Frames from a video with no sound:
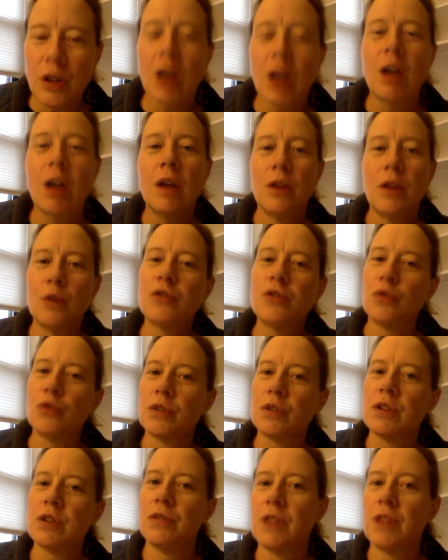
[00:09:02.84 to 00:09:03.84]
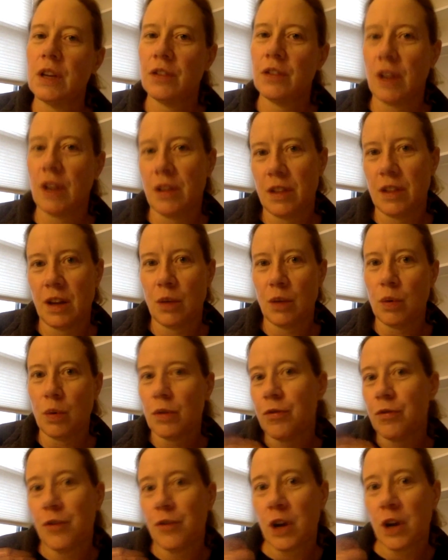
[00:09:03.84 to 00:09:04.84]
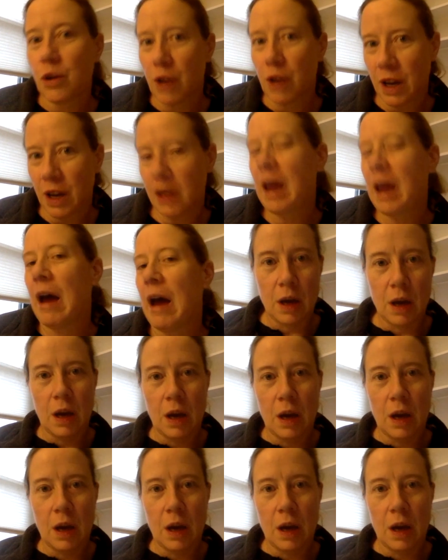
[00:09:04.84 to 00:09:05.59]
Those sorts of things, I think, we're figuring it out.